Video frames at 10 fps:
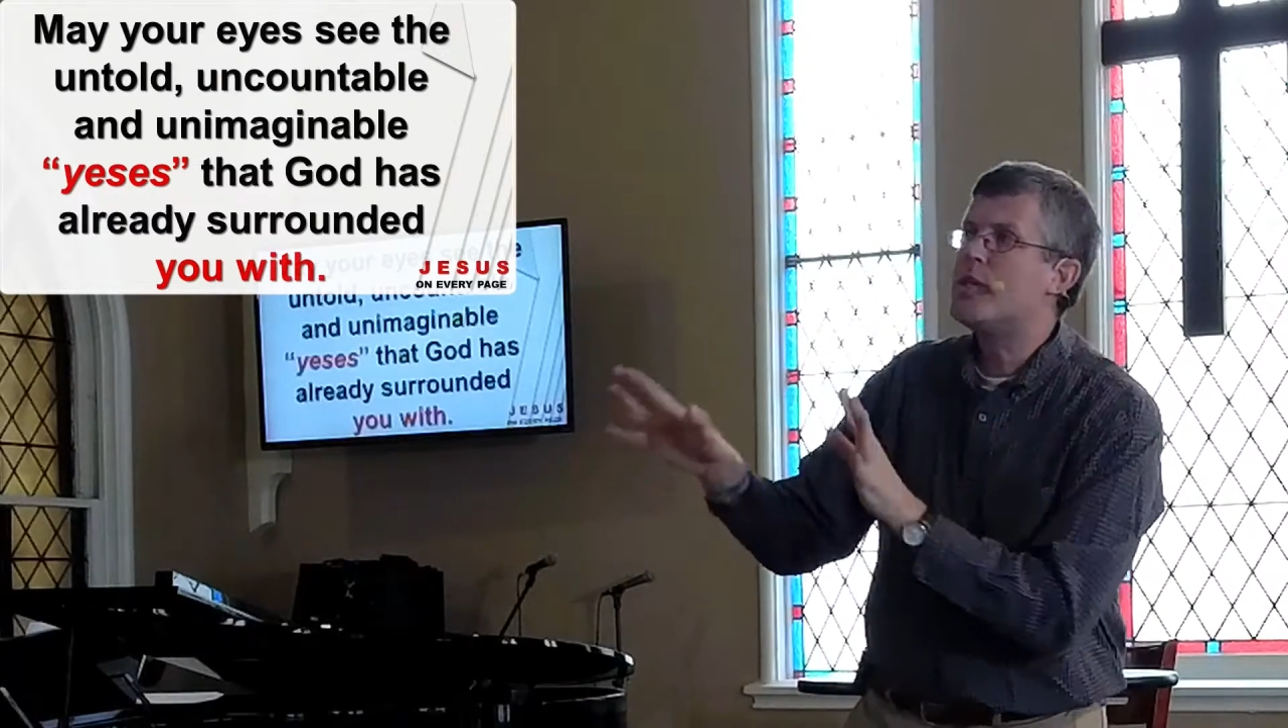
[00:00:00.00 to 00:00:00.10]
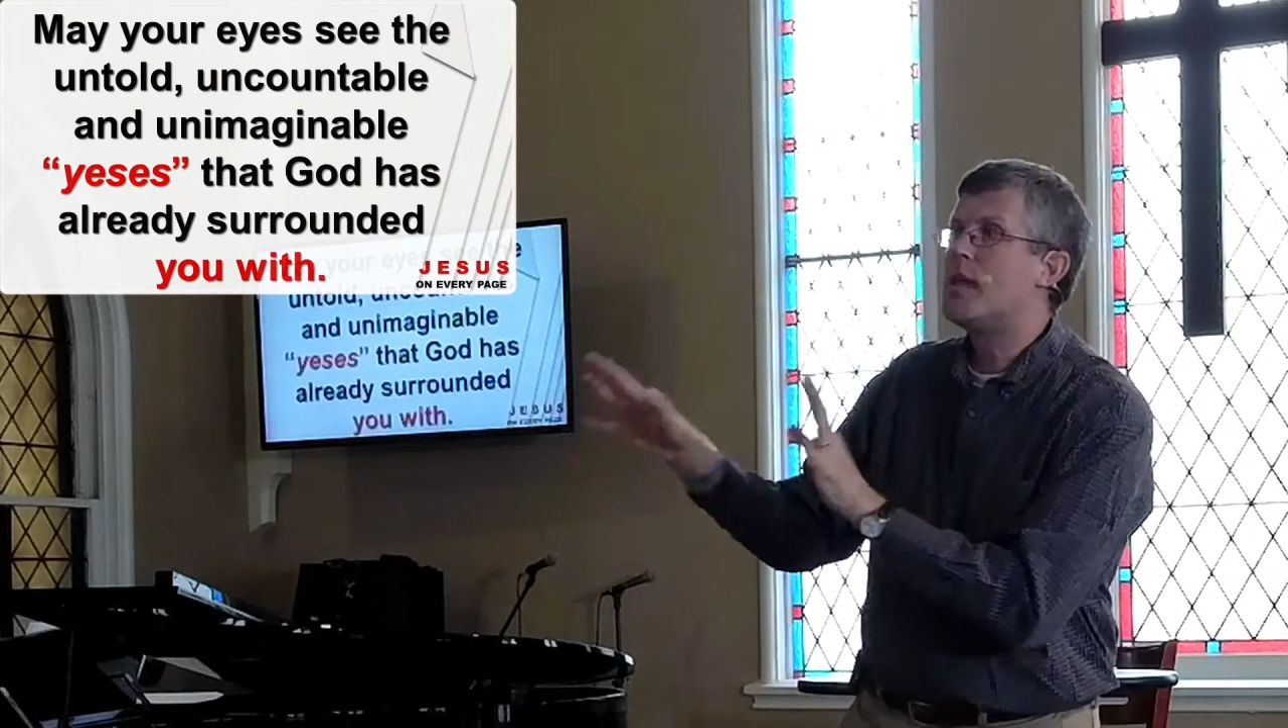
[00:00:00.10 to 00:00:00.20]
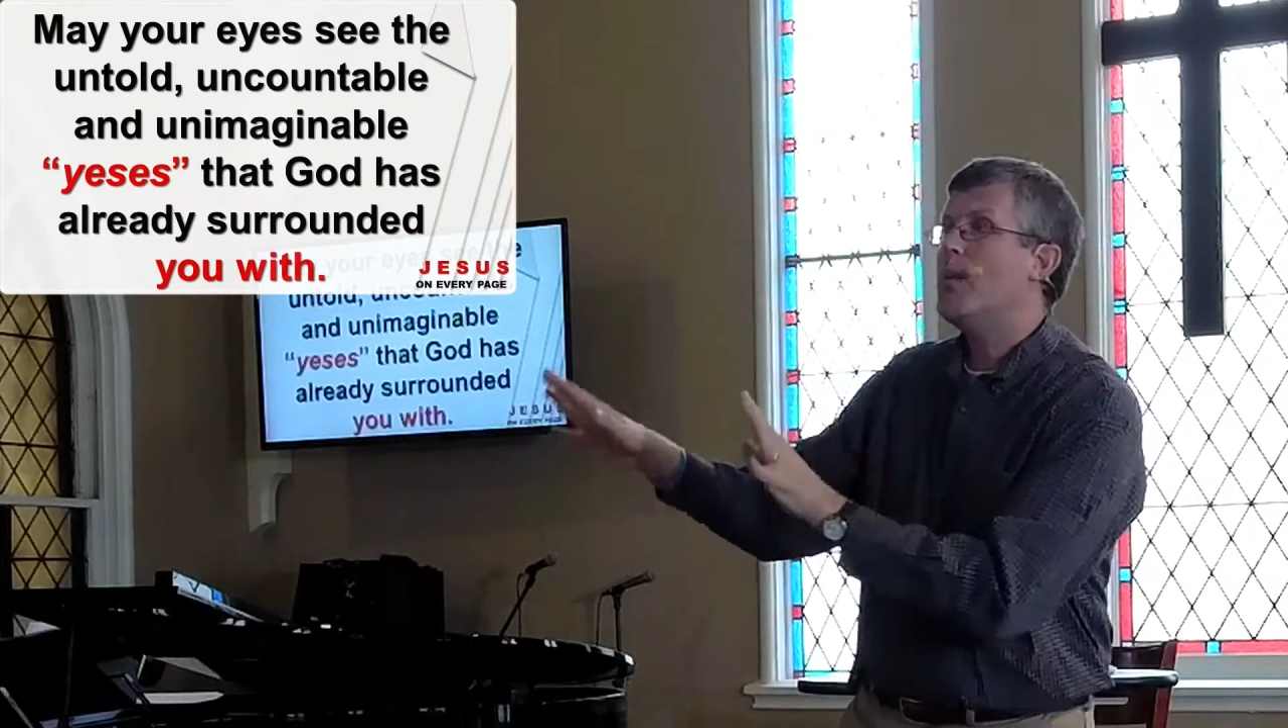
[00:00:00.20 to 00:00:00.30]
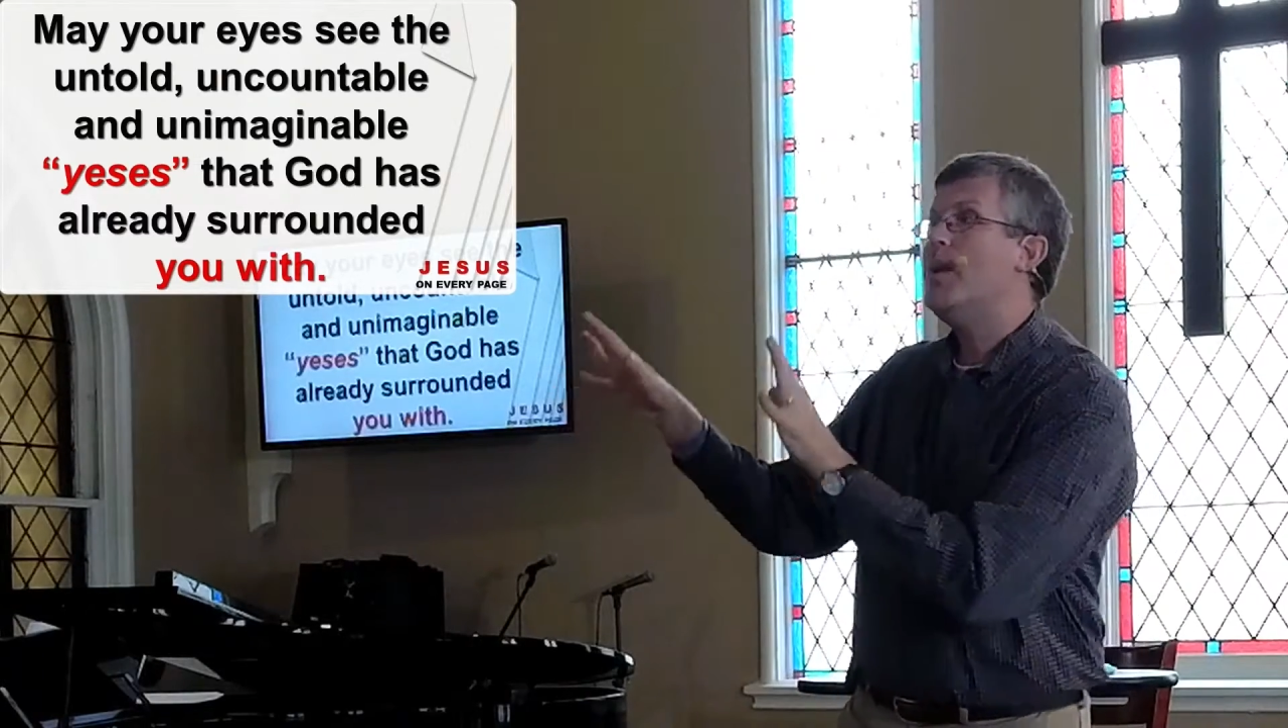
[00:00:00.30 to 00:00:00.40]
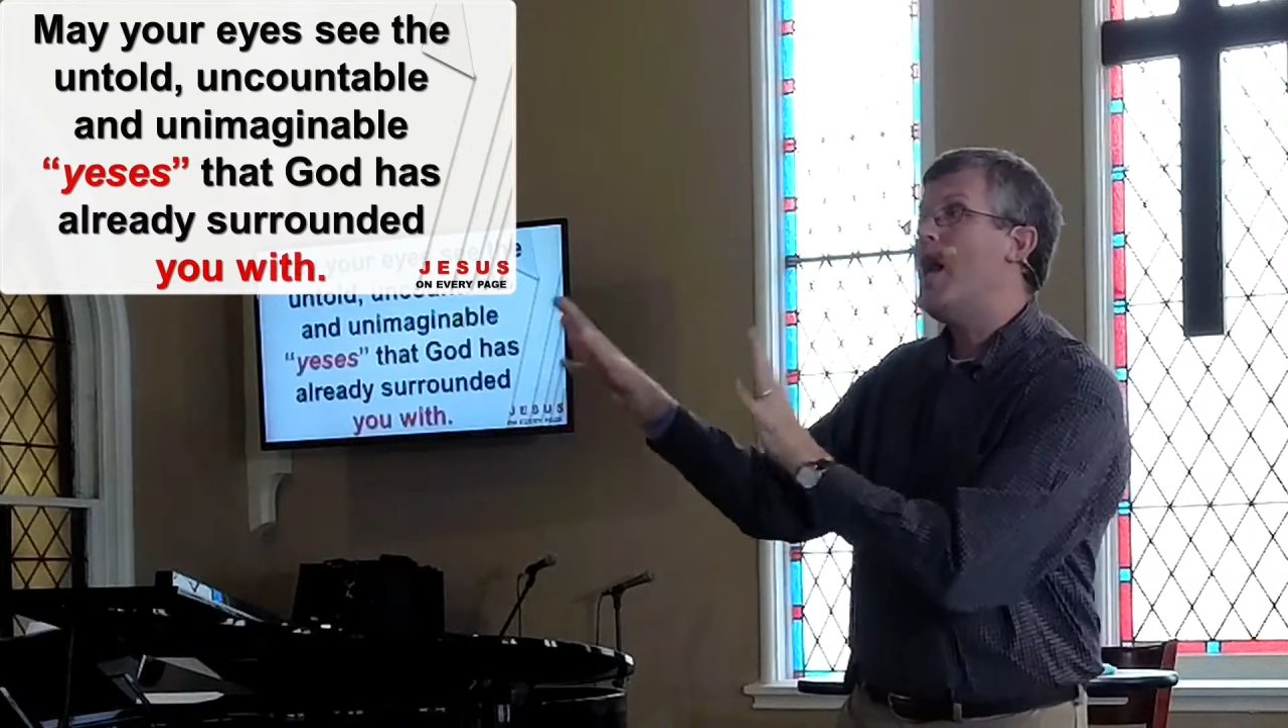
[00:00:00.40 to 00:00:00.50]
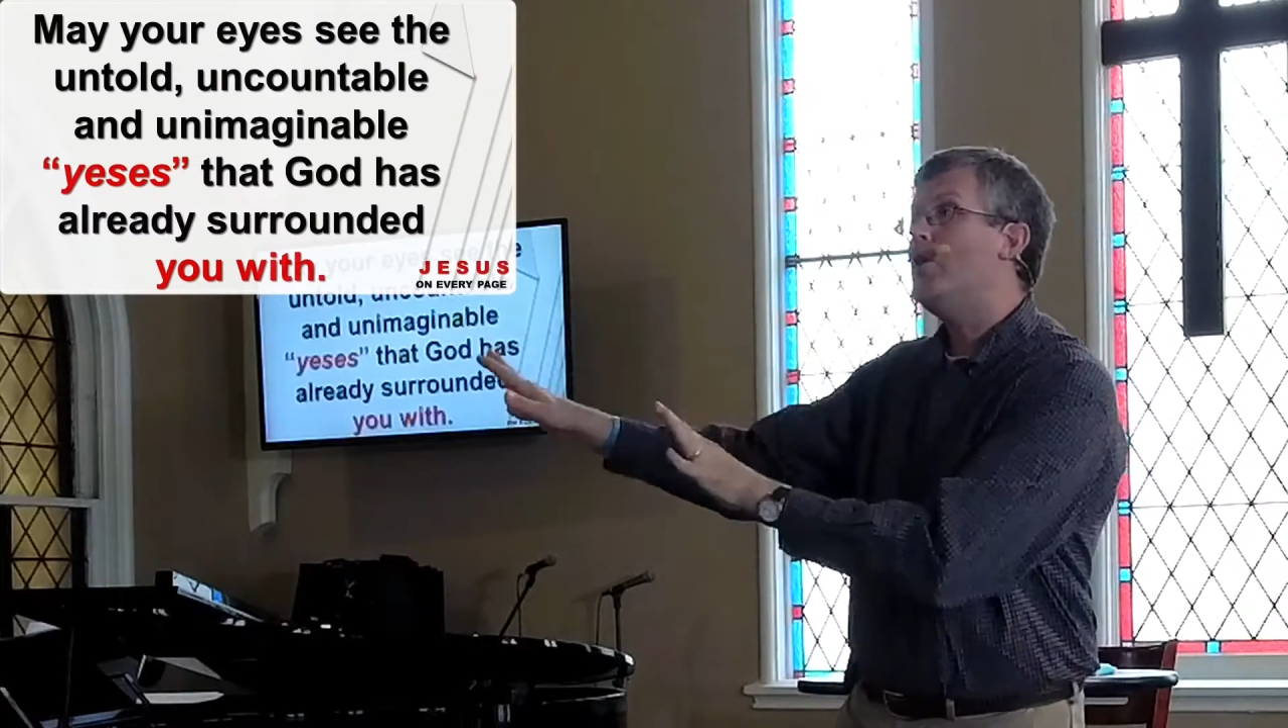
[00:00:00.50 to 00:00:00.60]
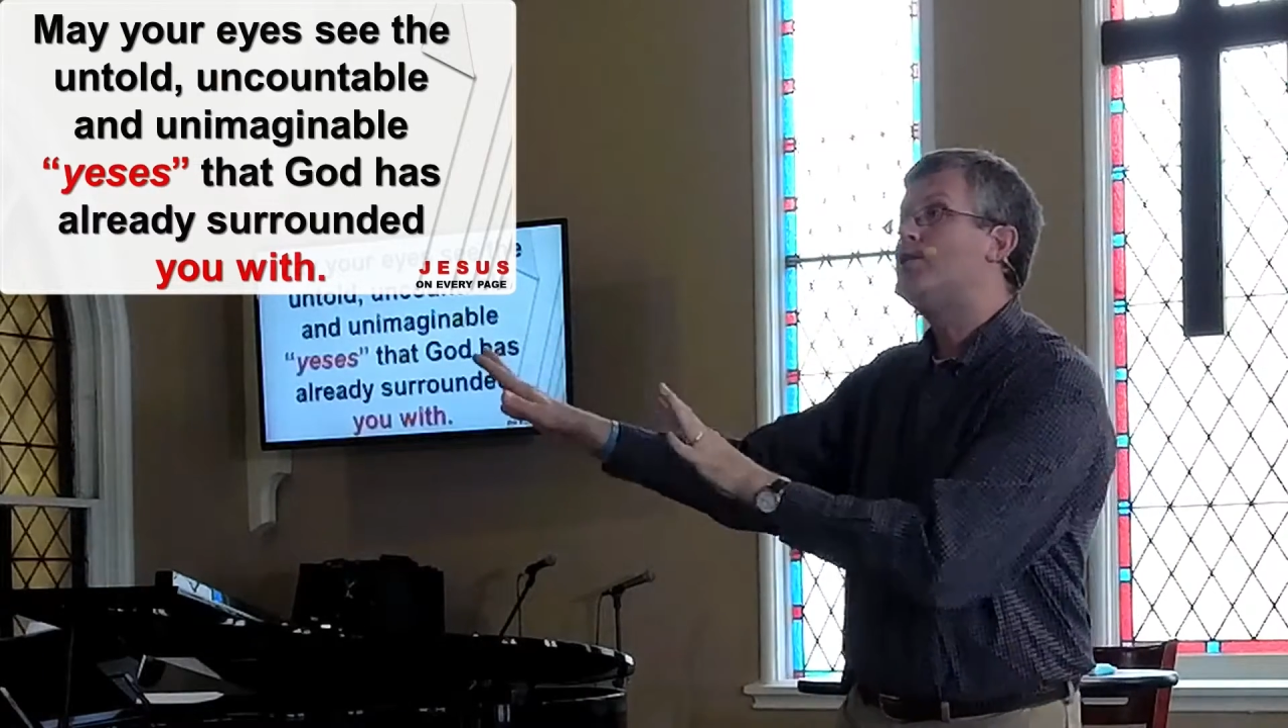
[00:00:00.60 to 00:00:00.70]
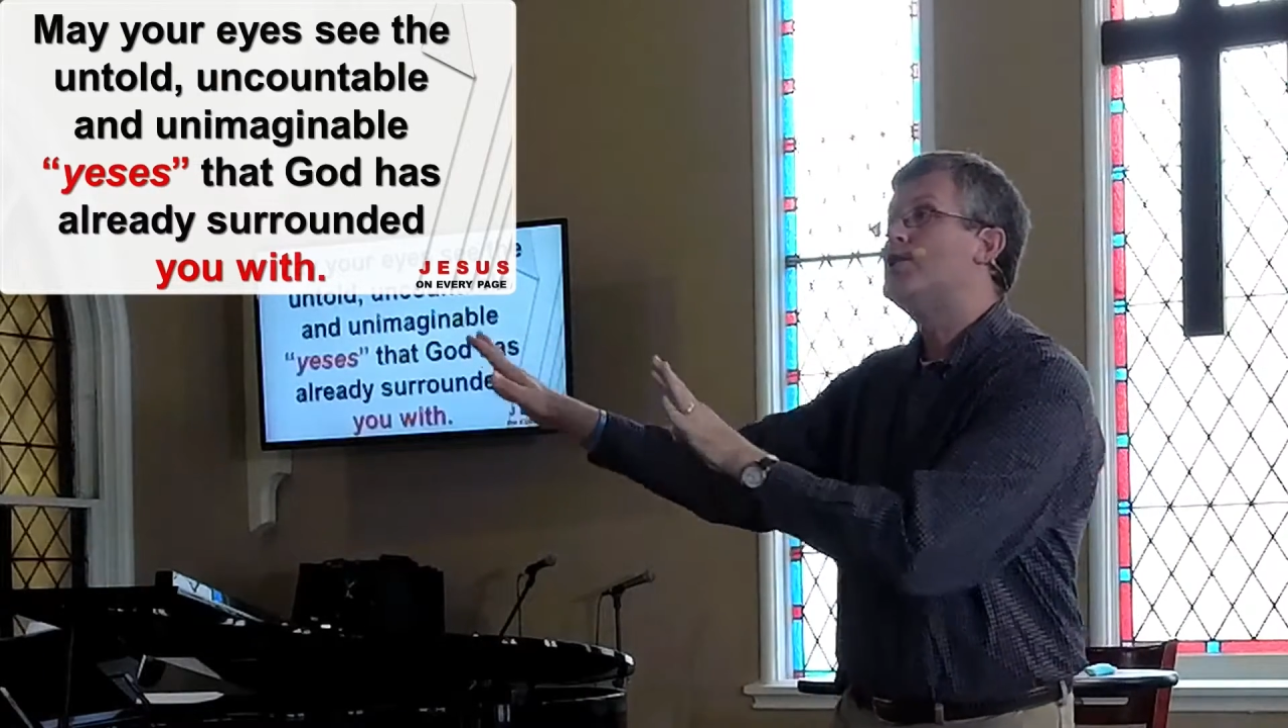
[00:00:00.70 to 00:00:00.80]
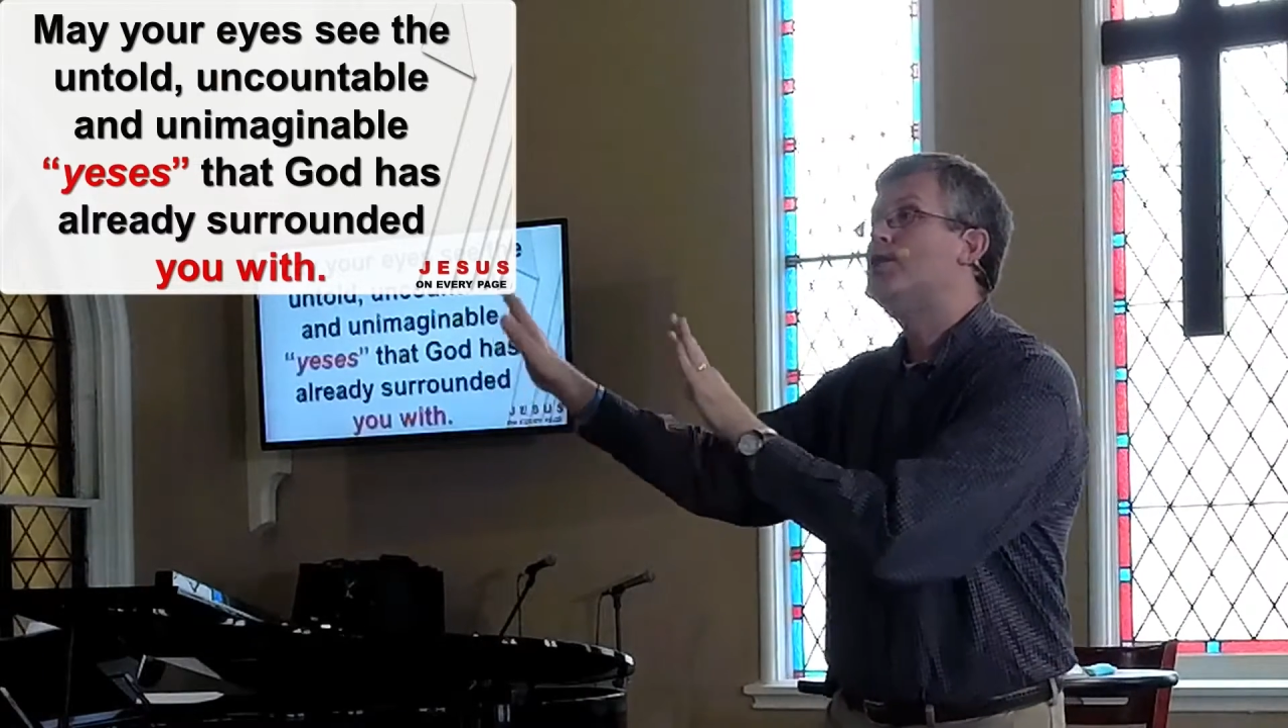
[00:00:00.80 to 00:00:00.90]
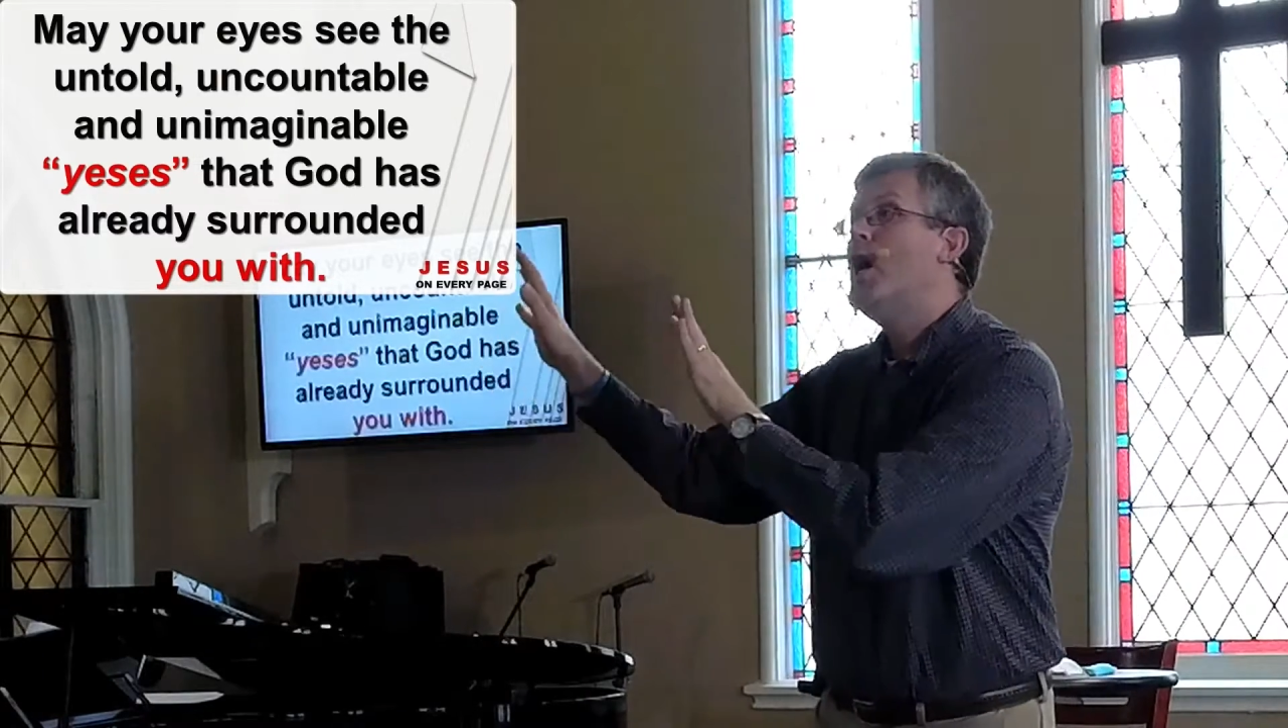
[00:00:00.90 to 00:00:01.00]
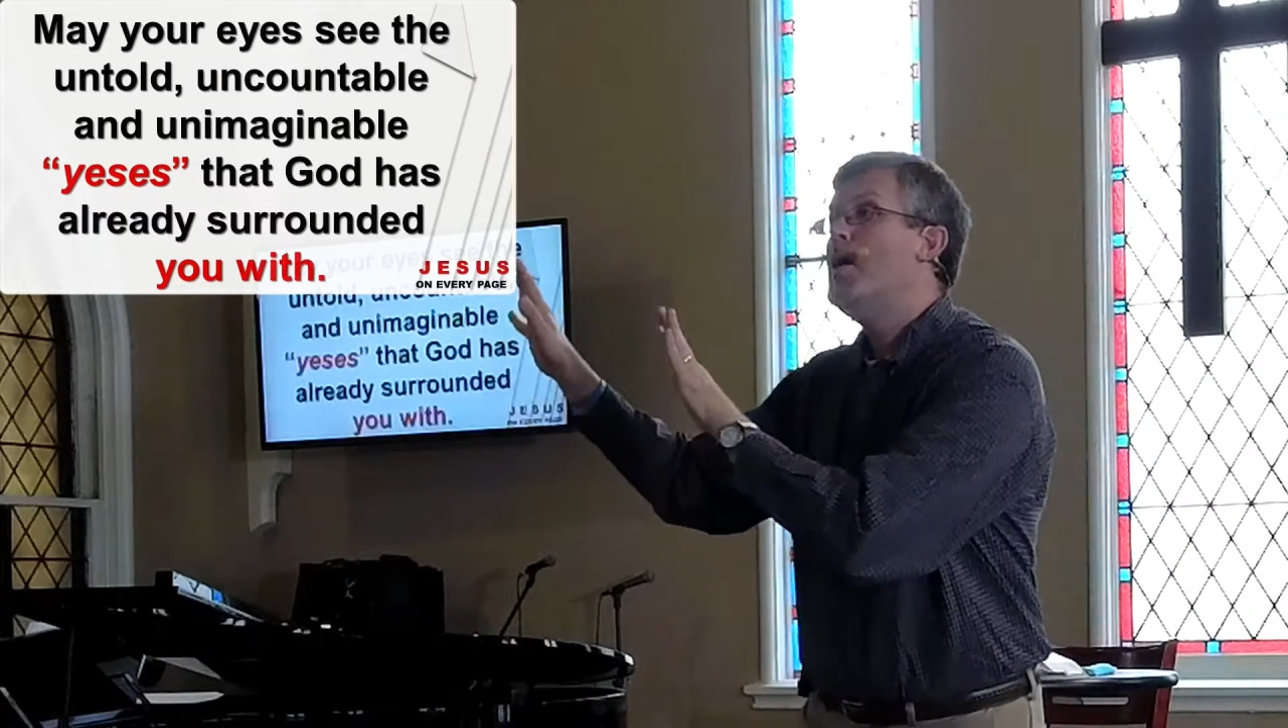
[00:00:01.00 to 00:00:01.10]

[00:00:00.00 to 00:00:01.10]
someone else's